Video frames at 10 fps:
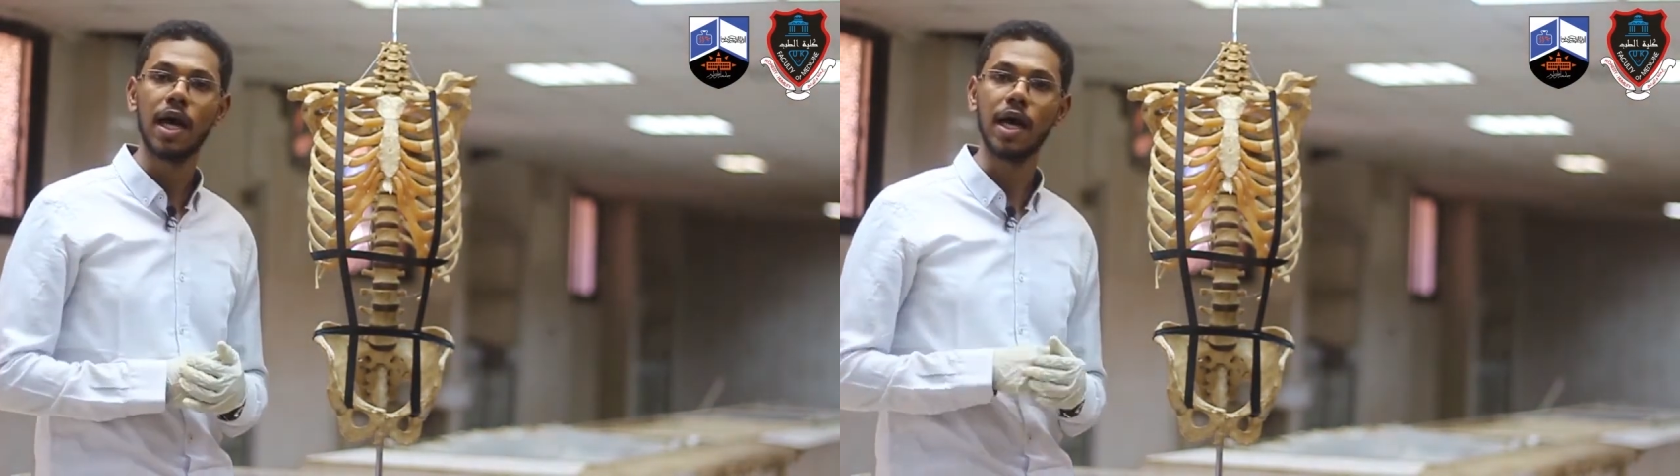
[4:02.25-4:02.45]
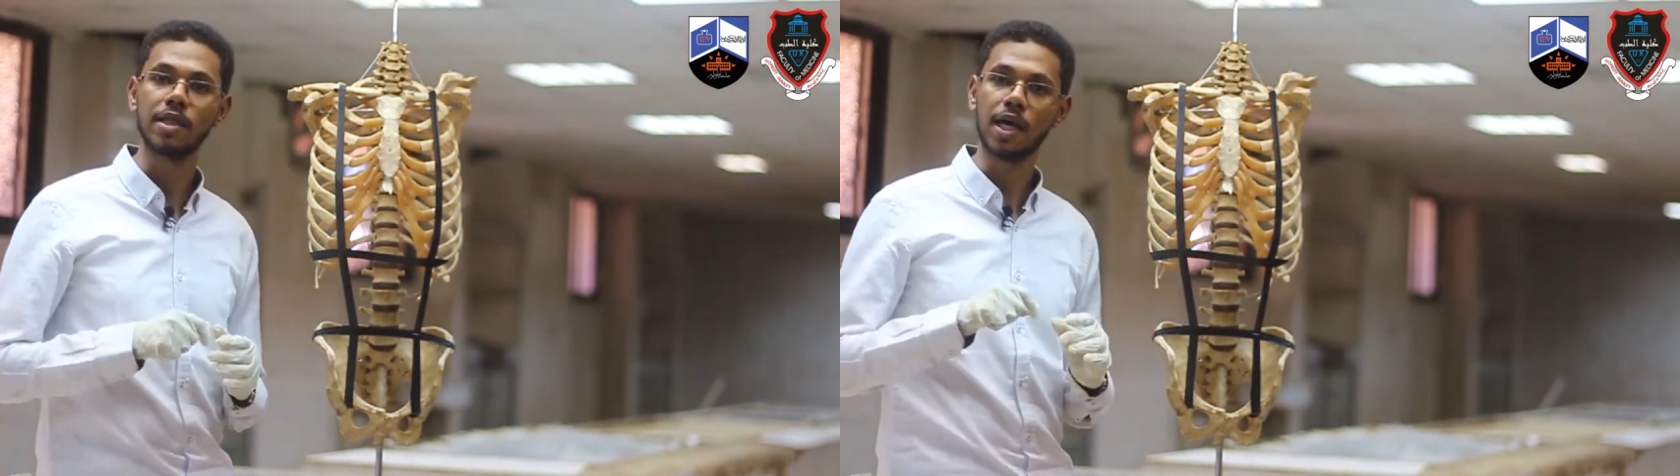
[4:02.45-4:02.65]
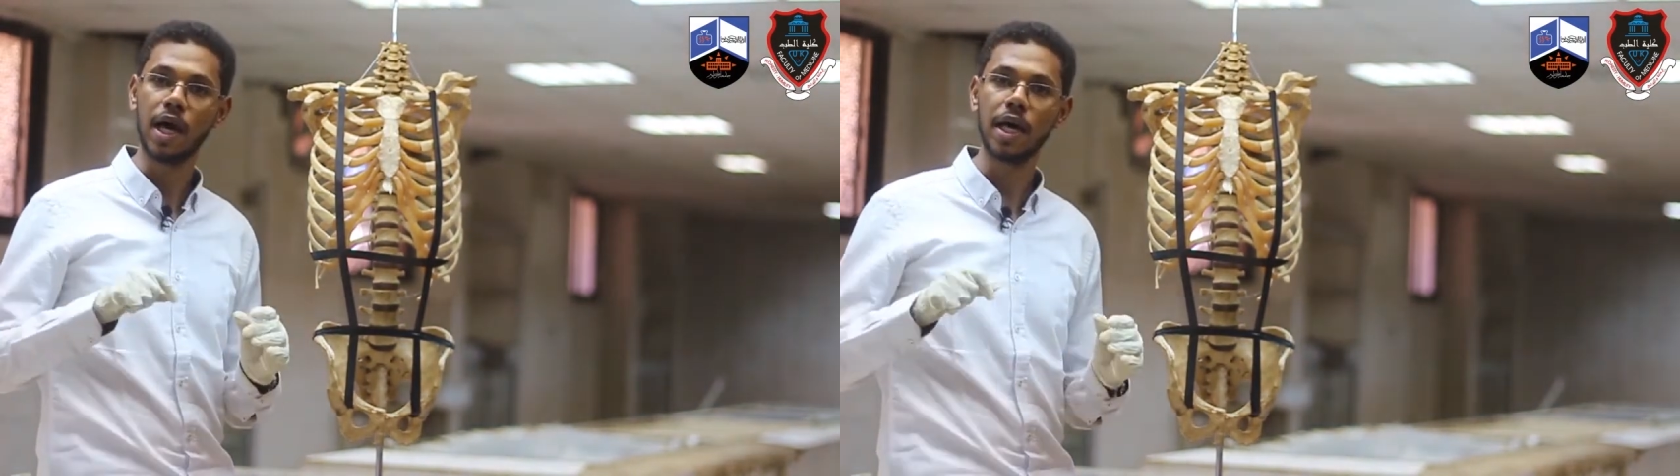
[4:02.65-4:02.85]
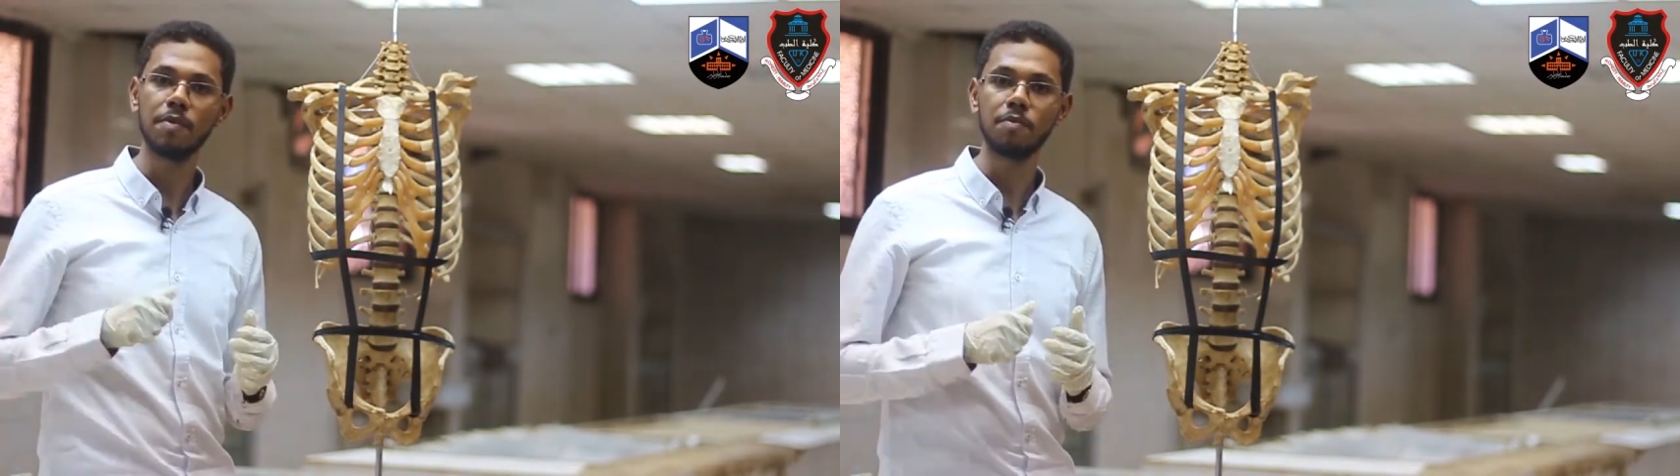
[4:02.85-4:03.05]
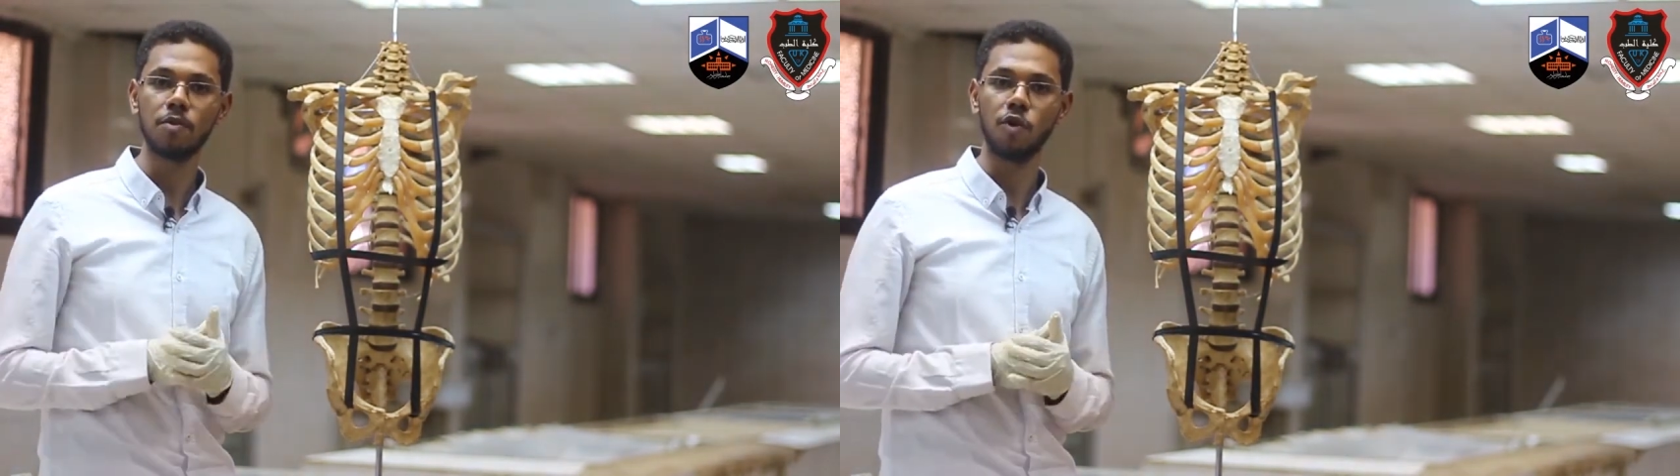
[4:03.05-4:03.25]
at the
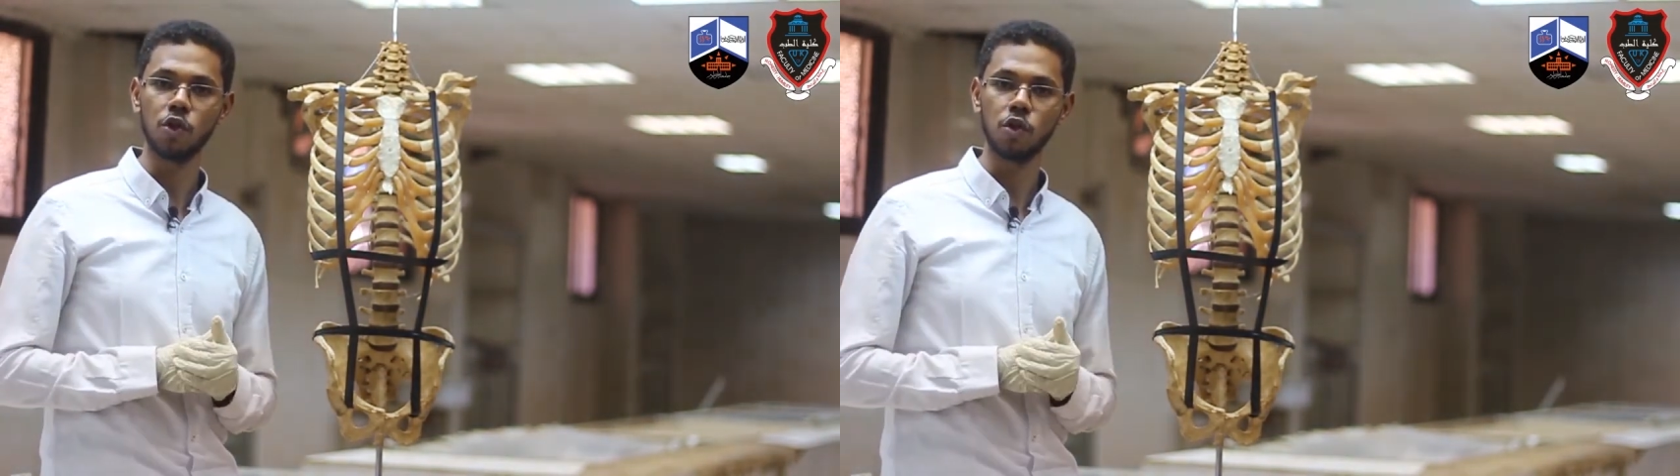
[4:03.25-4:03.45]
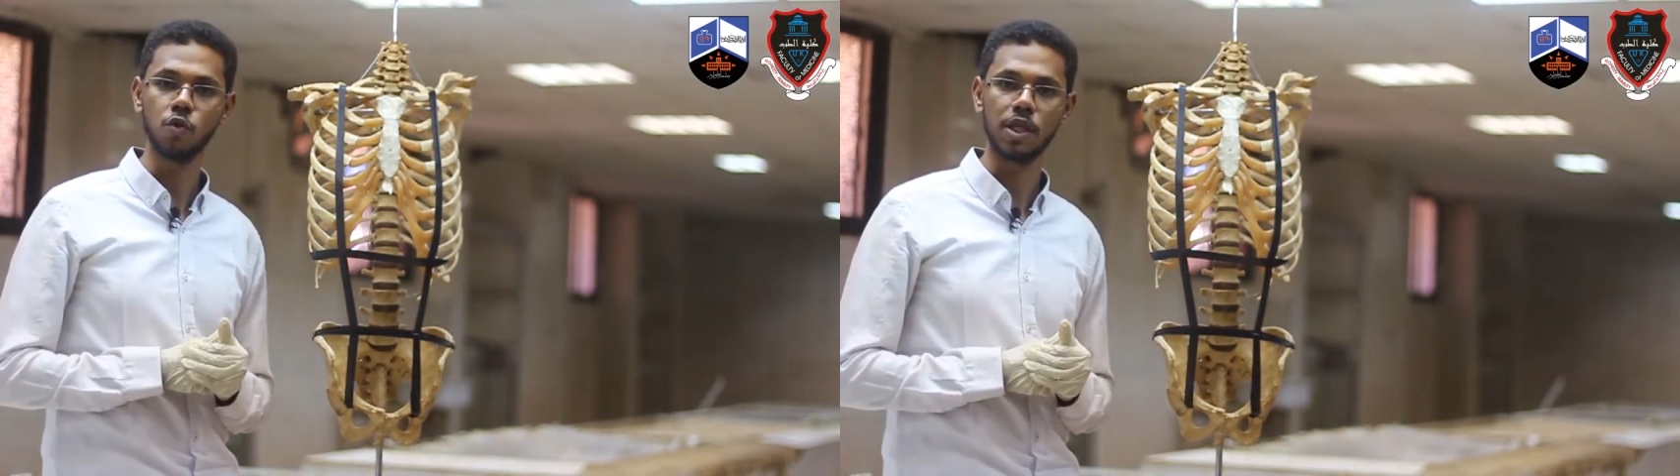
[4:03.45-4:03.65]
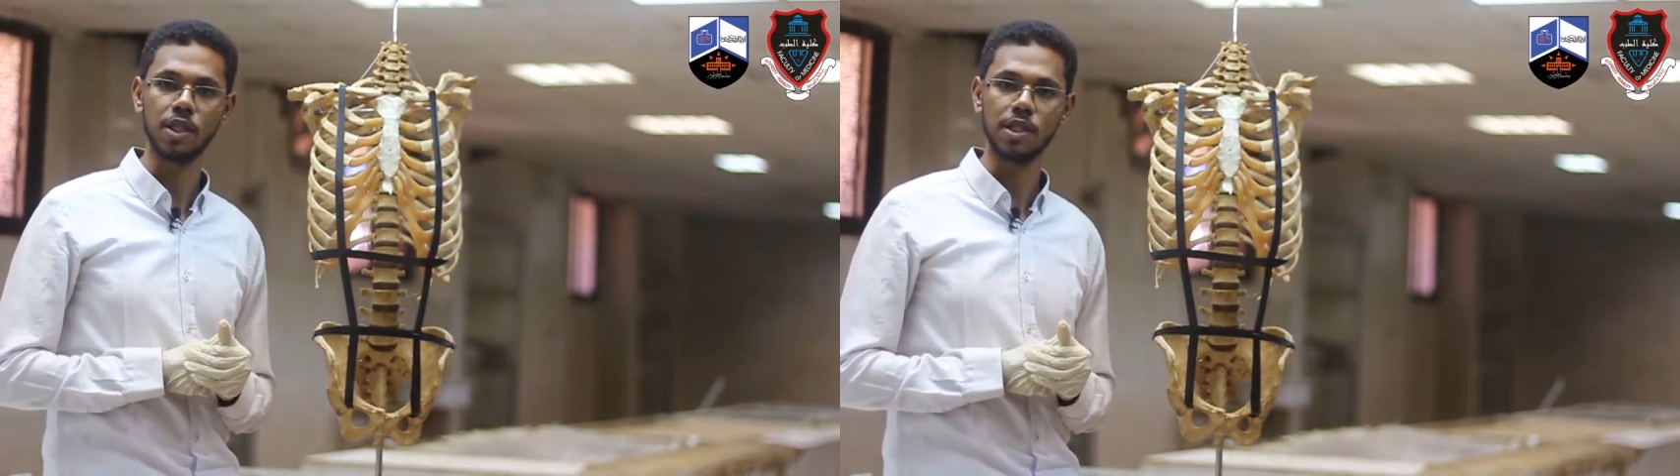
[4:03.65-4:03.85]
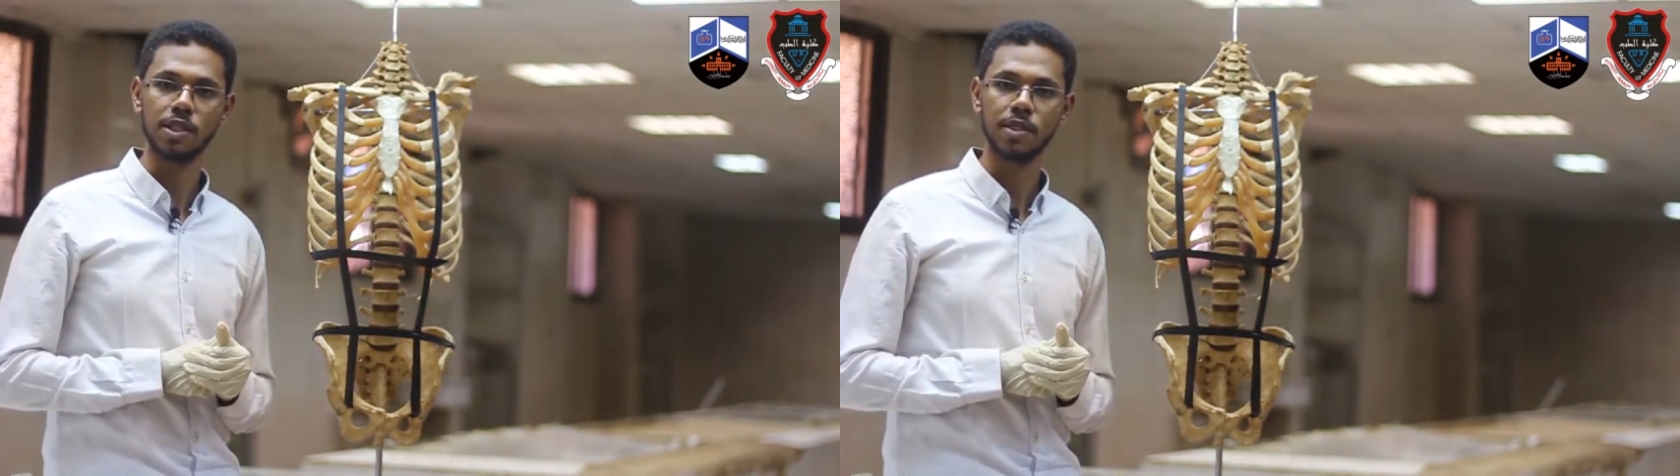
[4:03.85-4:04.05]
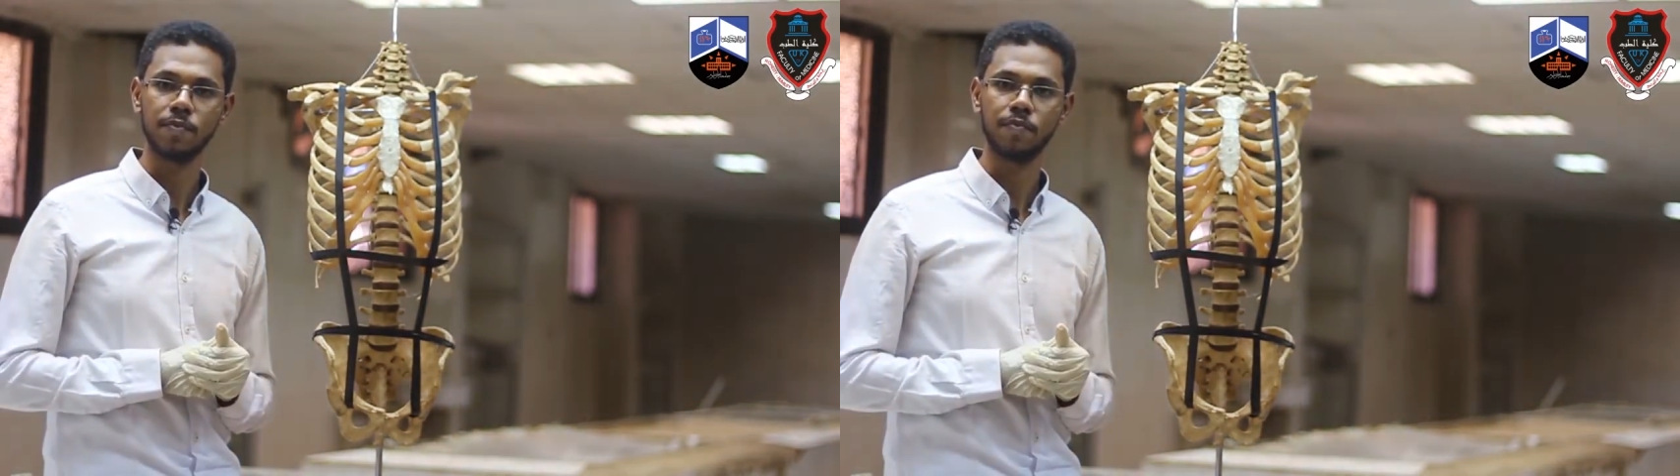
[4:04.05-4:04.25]
hilum of the 2 kidneys.